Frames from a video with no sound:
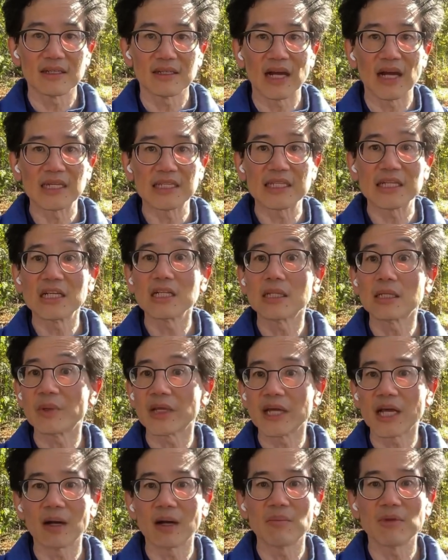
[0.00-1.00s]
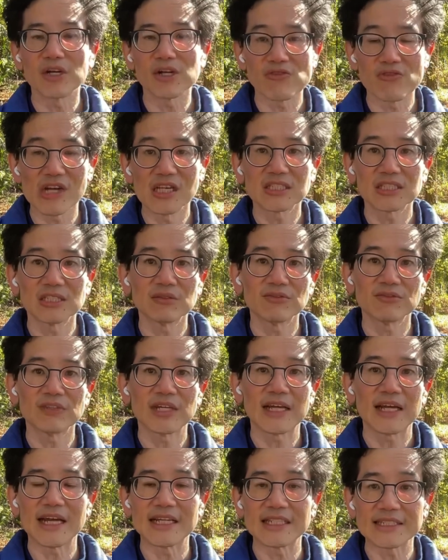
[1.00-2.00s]
until they become aggressive,
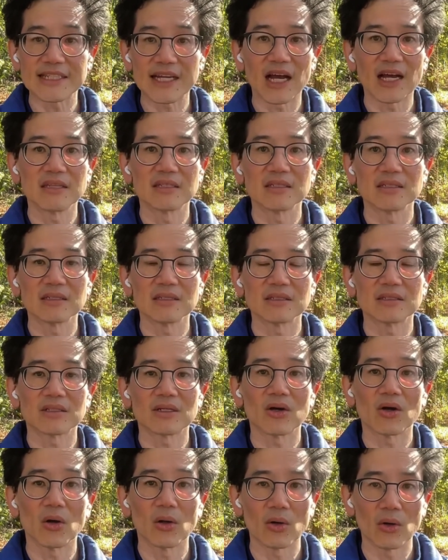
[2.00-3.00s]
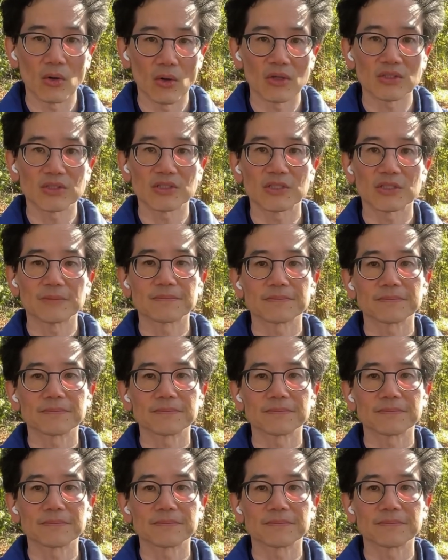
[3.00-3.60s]
entitled, or lost.